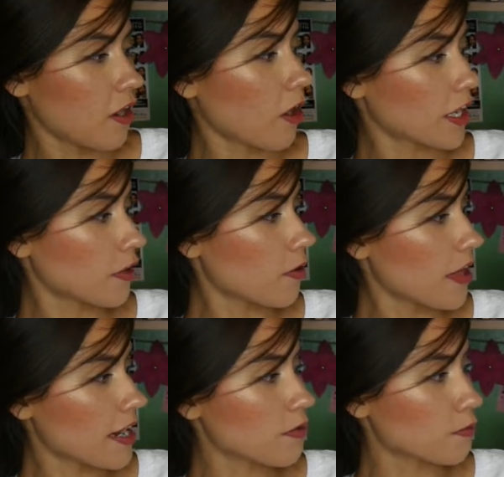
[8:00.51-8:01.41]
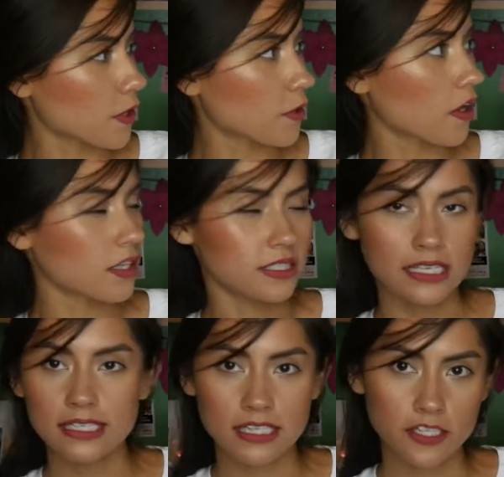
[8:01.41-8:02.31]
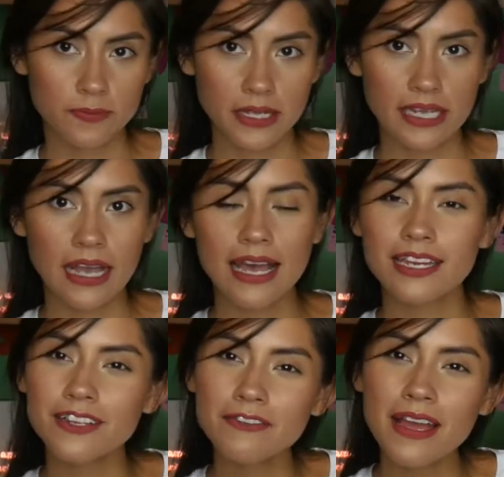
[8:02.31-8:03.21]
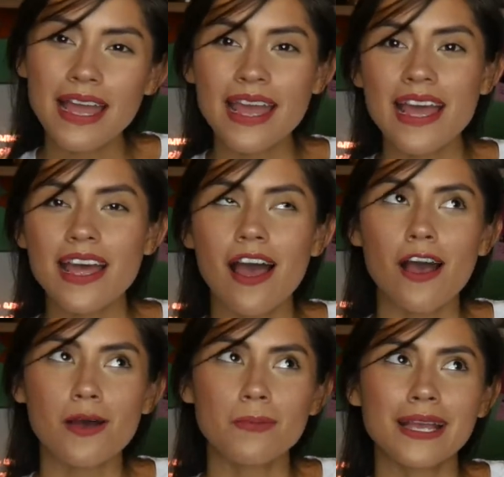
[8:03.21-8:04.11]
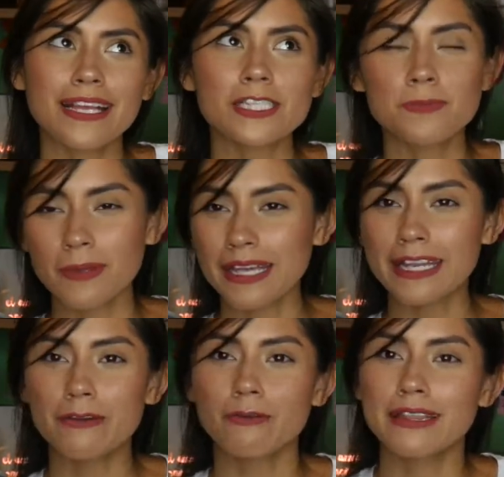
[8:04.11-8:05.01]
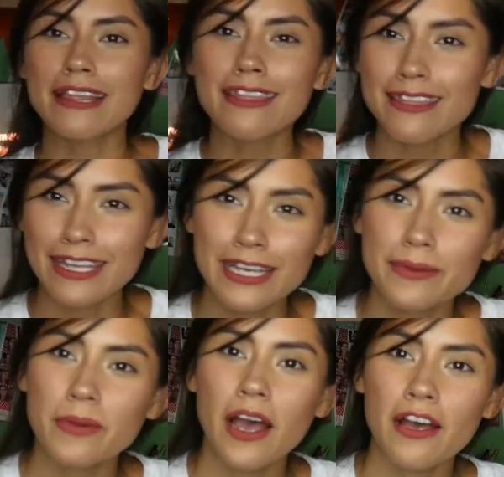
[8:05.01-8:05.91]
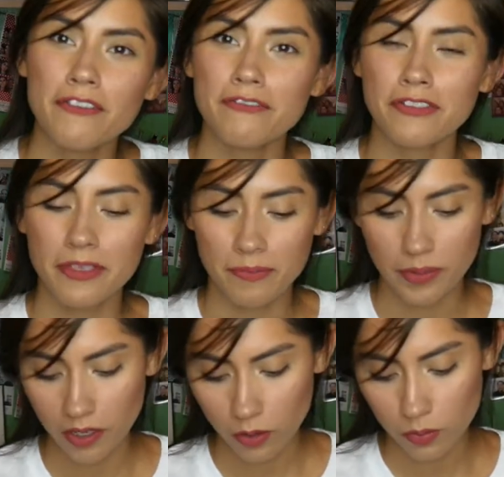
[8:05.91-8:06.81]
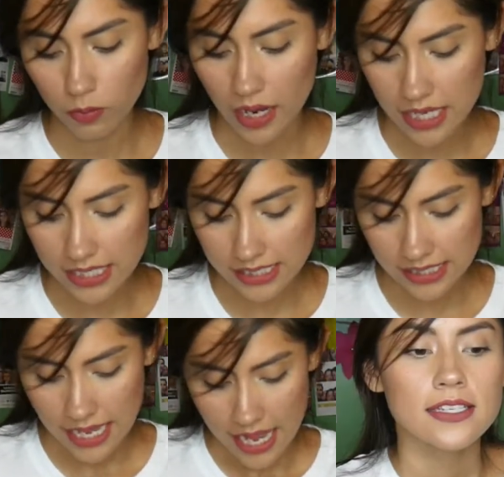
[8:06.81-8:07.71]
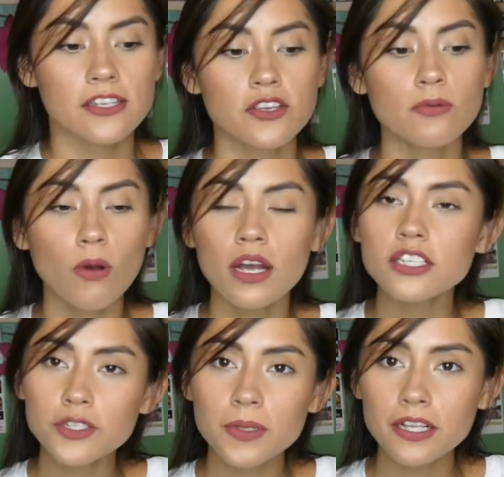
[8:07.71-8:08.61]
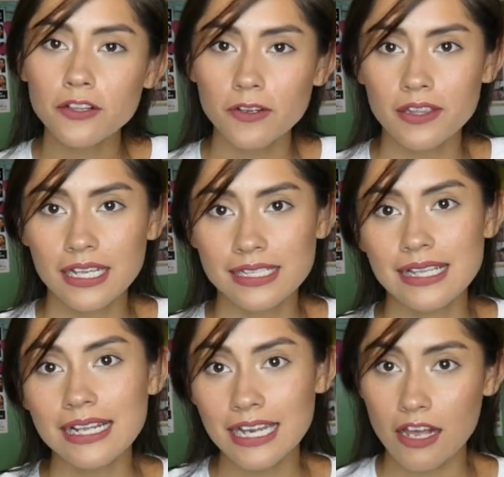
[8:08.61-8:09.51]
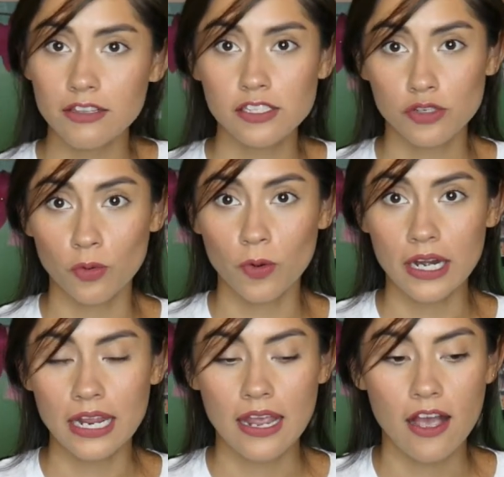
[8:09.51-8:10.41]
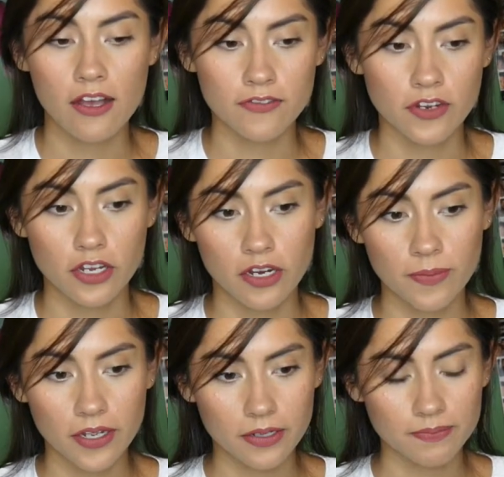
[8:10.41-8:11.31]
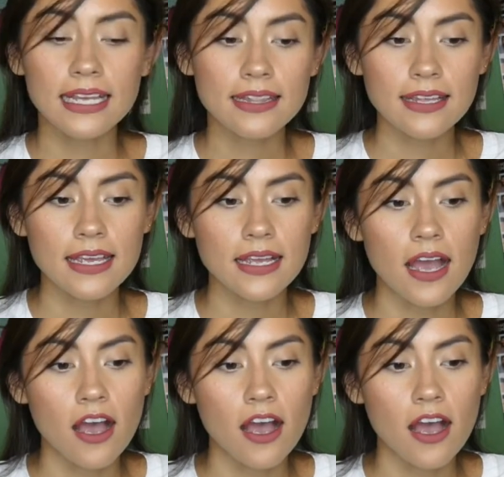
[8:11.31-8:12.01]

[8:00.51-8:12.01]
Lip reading: article that I wrote called Destined to Be, kind of explaining what the theme of the book was. So you want to include things that tell a story of your yearbook. Second thing